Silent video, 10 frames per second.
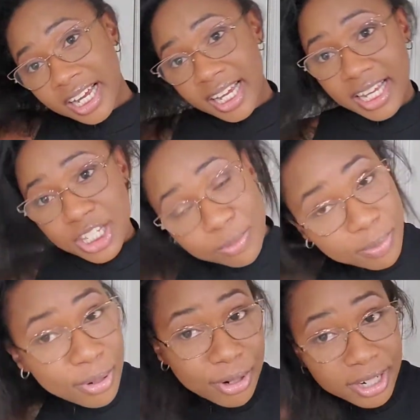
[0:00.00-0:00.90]
It's
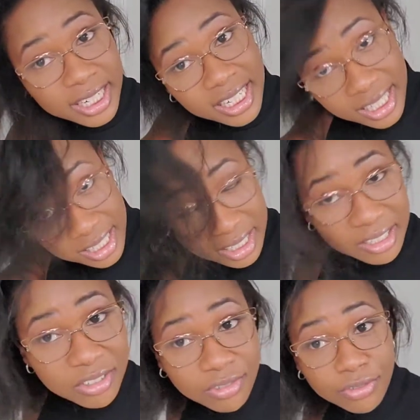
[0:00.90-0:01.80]
pretty
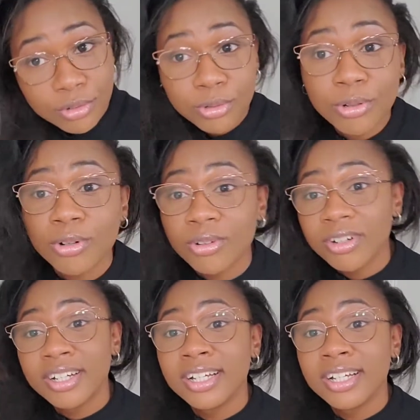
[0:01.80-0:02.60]
full,